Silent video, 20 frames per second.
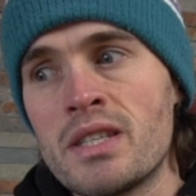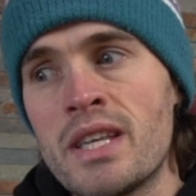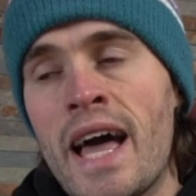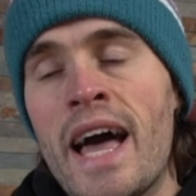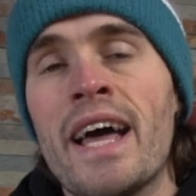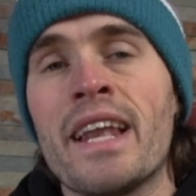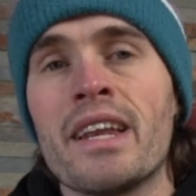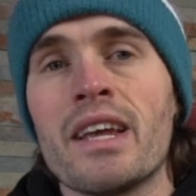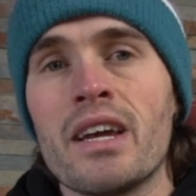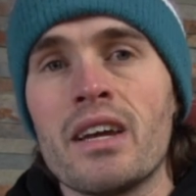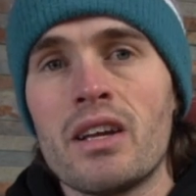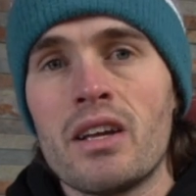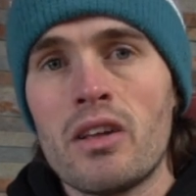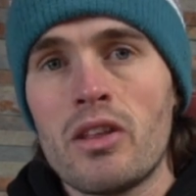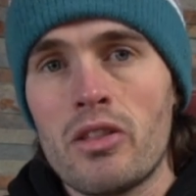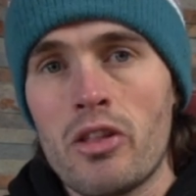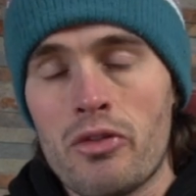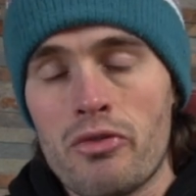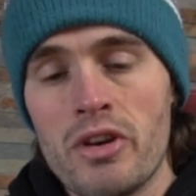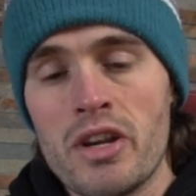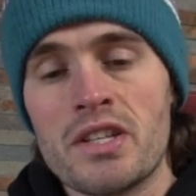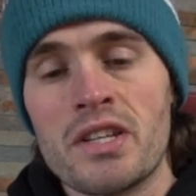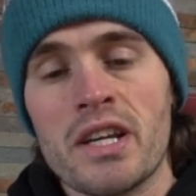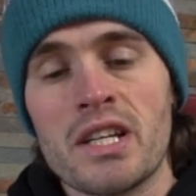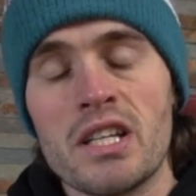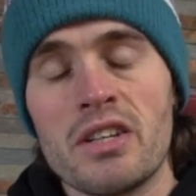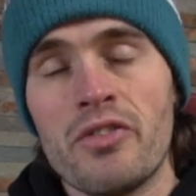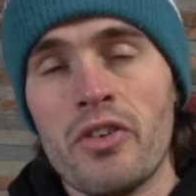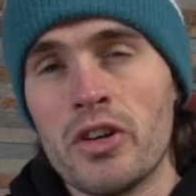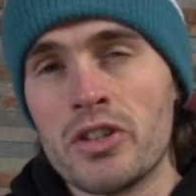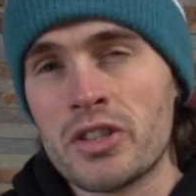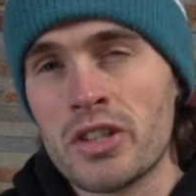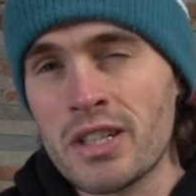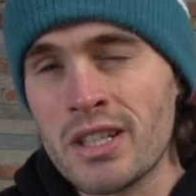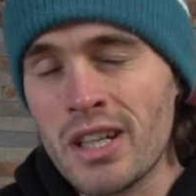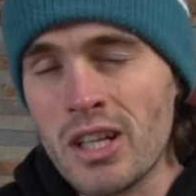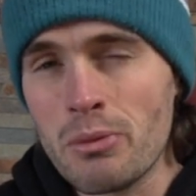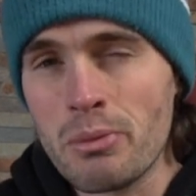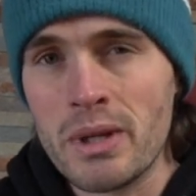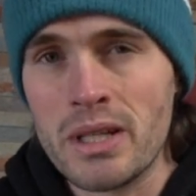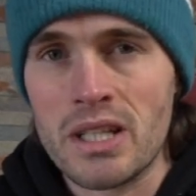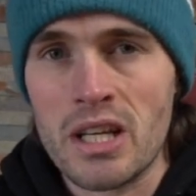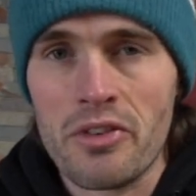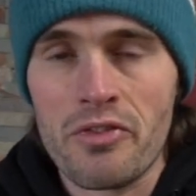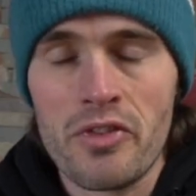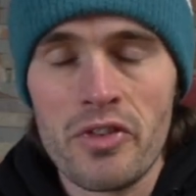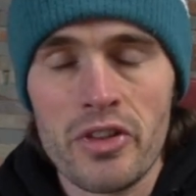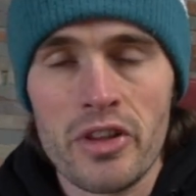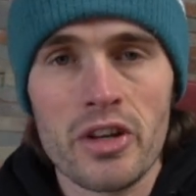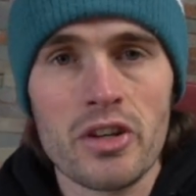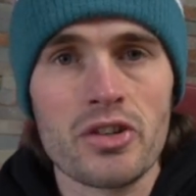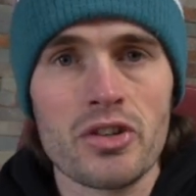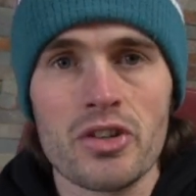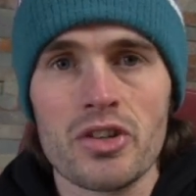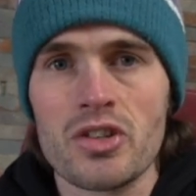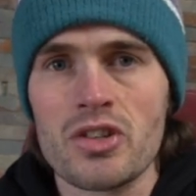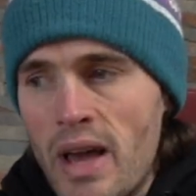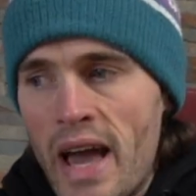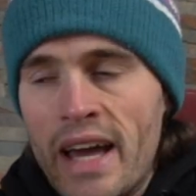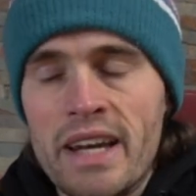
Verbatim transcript: edit the 360 footage, because it's a little bit different than just